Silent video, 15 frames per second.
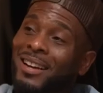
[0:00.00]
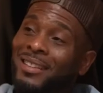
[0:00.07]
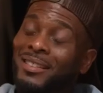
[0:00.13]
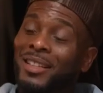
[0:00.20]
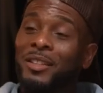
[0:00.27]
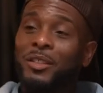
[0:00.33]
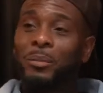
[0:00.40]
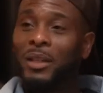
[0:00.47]

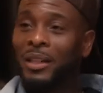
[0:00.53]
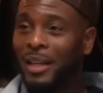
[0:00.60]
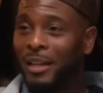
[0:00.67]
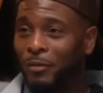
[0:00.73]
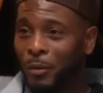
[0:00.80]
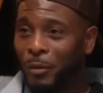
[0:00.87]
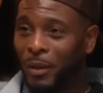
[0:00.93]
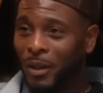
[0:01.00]
changing my
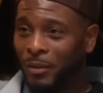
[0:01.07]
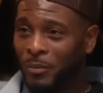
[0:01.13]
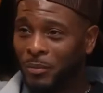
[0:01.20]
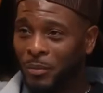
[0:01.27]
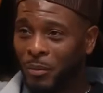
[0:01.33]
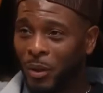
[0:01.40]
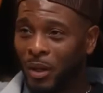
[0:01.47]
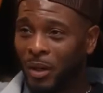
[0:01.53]
life around,
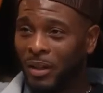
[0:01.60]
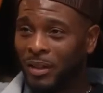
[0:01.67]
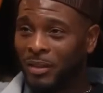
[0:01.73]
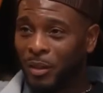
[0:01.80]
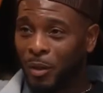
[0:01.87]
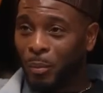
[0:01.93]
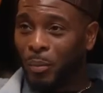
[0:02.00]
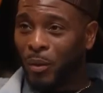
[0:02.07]
where it's
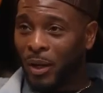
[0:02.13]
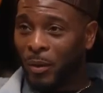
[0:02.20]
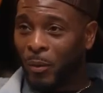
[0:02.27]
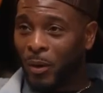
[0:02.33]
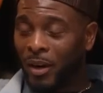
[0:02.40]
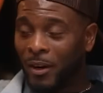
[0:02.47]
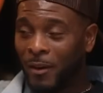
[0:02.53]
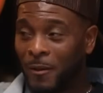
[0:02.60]
to the point
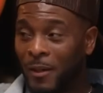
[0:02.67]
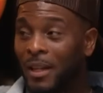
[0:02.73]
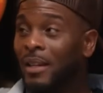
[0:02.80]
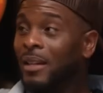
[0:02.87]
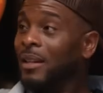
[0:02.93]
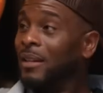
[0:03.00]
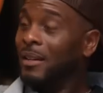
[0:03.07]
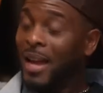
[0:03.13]
where
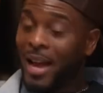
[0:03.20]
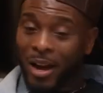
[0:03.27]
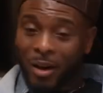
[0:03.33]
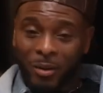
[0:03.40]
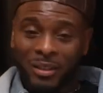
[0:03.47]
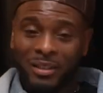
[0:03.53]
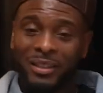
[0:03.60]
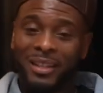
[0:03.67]

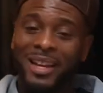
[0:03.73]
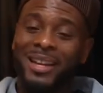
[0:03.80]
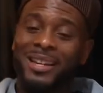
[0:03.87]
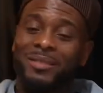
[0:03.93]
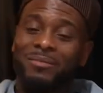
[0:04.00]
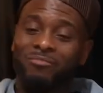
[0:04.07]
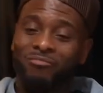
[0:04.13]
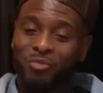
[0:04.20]
now it's
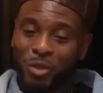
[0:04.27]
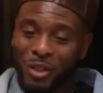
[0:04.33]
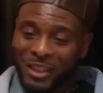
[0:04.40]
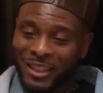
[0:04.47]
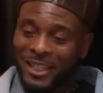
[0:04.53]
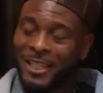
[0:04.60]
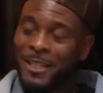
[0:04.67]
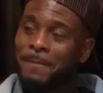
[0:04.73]
like
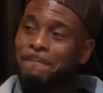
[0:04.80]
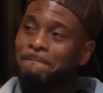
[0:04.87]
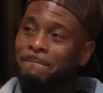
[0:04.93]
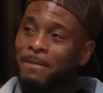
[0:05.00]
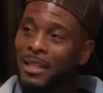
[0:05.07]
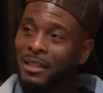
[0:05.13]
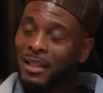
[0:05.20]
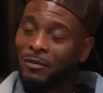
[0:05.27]
really
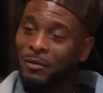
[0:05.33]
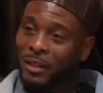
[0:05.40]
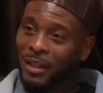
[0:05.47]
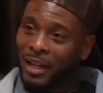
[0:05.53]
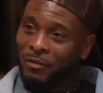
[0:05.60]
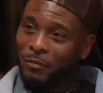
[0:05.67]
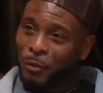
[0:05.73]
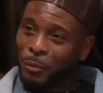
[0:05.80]
living
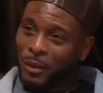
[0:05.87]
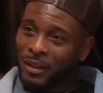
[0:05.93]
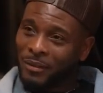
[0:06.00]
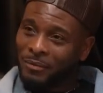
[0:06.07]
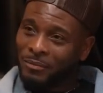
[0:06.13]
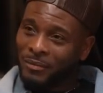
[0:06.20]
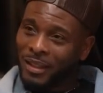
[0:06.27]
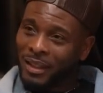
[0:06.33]
life for me
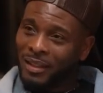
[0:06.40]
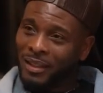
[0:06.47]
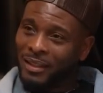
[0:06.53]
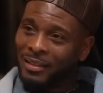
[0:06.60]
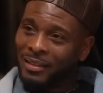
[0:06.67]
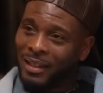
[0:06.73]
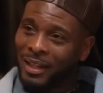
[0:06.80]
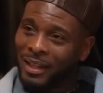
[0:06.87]
and
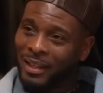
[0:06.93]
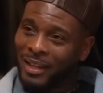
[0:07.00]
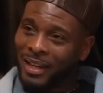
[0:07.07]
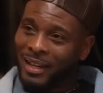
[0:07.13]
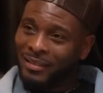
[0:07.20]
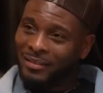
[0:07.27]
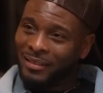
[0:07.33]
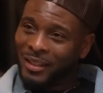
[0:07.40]
understanding that,